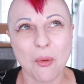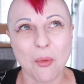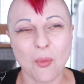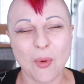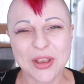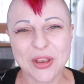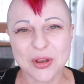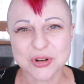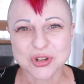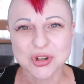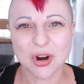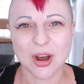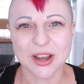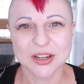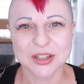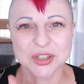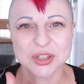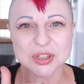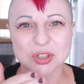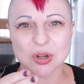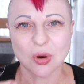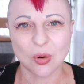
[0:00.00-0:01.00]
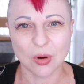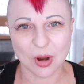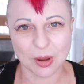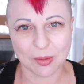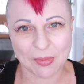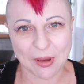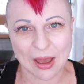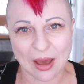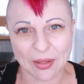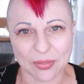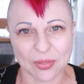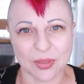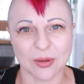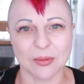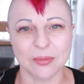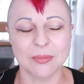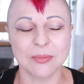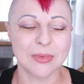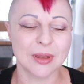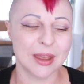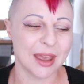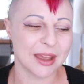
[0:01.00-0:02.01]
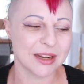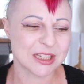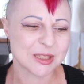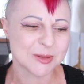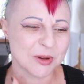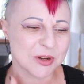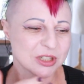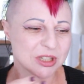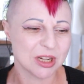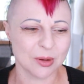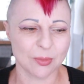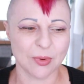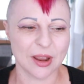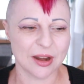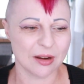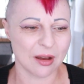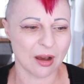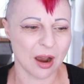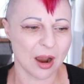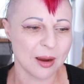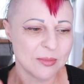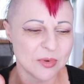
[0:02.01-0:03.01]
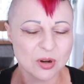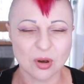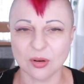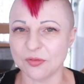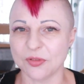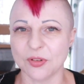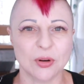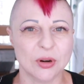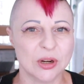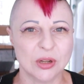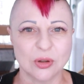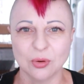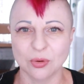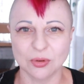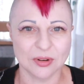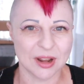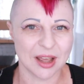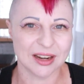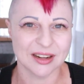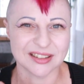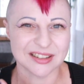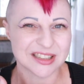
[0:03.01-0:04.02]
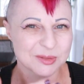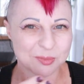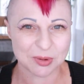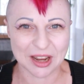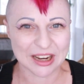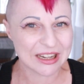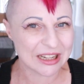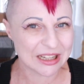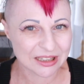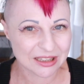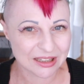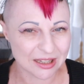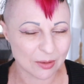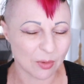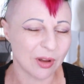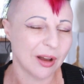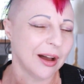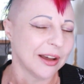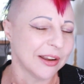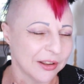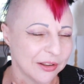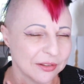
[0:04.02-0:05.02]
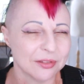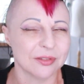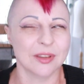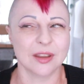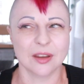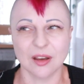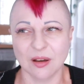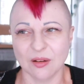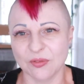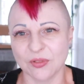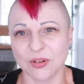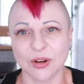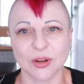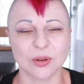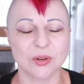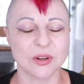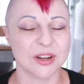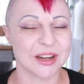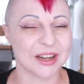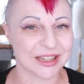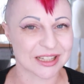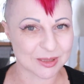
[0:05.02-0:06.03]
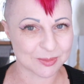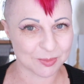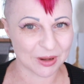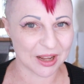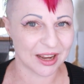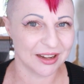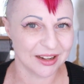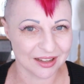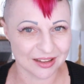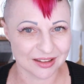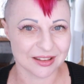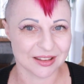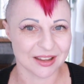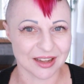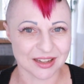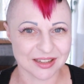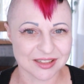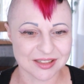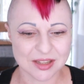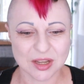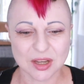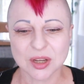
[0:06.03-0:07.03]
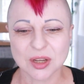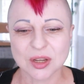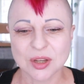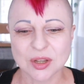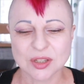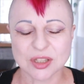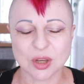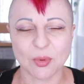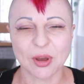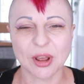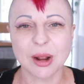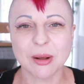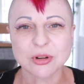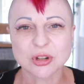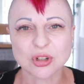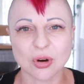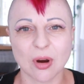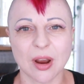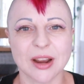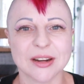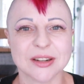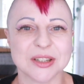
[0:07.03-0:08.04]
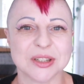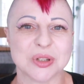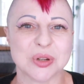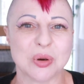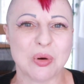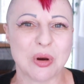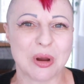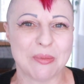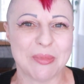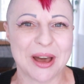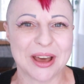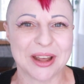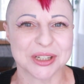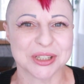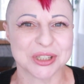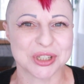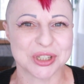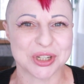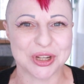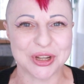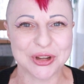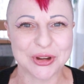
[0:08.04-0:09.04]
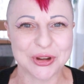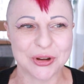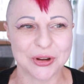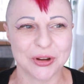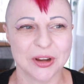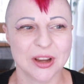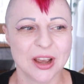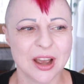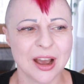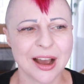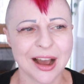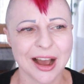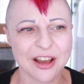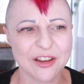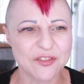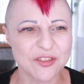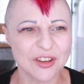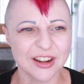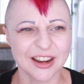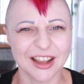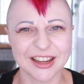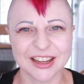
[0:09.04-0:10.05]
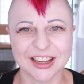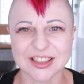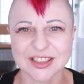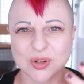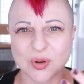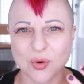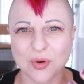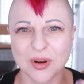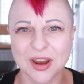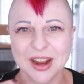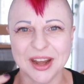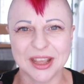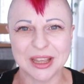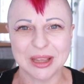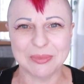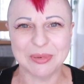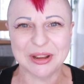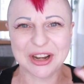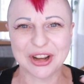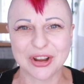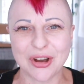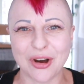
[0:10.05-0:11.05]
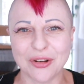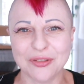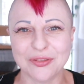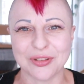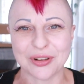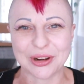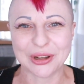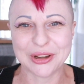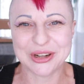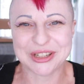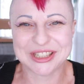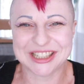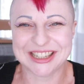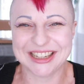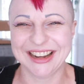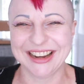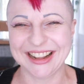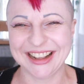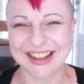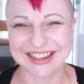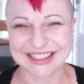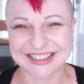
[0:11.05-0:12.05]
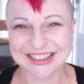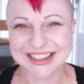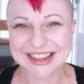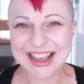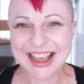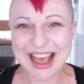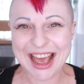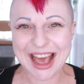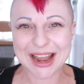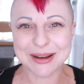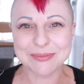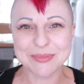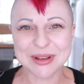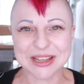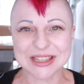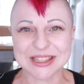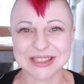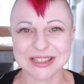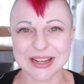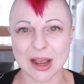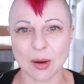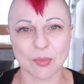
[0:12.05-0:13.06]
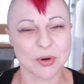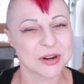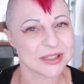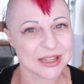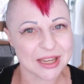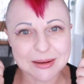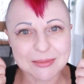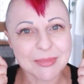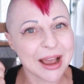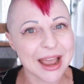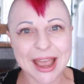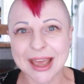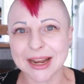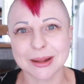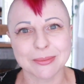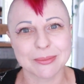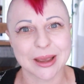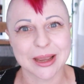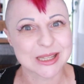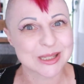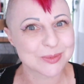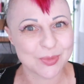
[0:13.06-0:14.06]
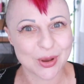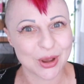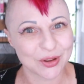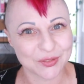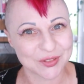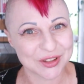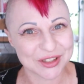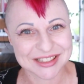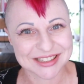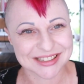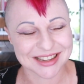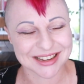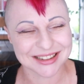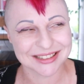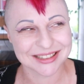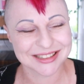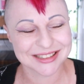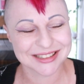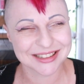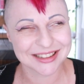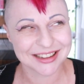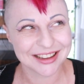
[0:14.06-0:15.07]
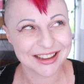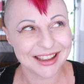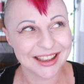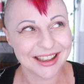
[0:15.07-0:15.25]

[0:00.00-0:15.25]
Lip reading: when you're trying to talk about them, and especially when I'm not very good at explaining things, well, I don't think I'm very good at explaining things. So when I'm trying to talk about it to you, I feel like it's all getting a bit convoluted and mixed up, whereas in my head it makes perfect sense.